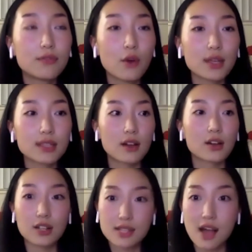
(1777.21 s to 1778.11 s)
focused
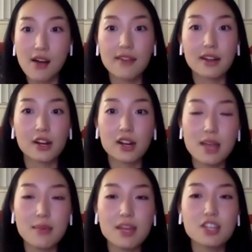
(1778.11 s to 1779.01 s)
on herself and her
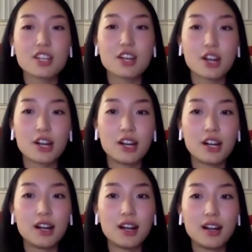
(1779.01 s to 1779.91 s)
image and
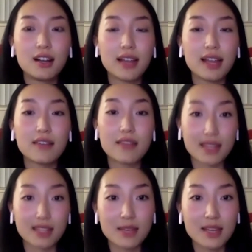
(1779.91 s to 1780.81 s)
her like
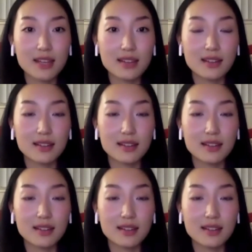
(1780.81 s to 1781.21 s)
advancement